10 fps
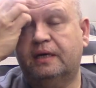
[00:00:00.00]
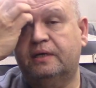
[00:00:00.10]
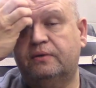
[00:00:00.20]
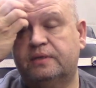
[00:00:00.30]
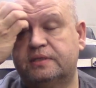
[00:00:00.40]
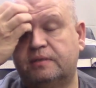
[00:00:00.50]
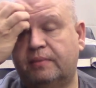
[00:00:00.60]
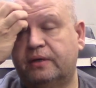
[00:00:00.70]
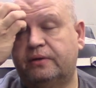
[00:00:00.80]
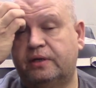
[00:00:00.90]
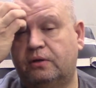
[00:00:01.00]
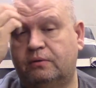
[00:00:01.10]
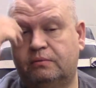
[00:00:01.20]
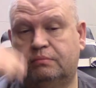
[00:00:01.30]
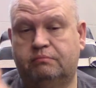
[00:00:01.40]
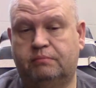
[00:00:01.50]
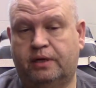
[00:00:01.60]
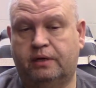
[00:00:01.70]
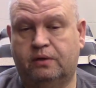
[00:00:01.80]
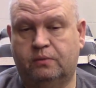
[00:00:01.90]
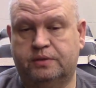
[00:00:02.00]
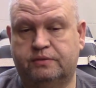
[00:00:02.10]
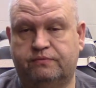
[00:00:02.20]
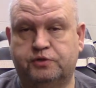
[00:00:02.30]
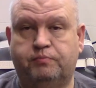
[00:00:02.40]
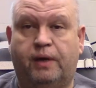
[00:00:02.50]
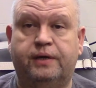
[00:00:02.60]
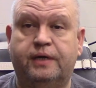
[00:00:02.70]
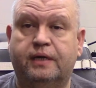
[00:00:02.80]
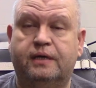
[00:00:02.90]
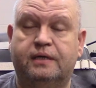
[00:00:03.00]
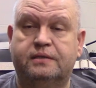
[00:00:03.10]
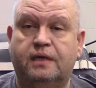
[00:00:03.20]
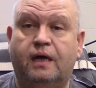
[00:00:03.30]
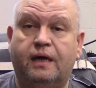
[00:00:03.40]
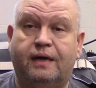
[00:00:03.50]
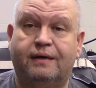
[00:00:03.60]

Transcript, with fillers: and I noticed that my audio monitor wasn't responding, and I said, ah,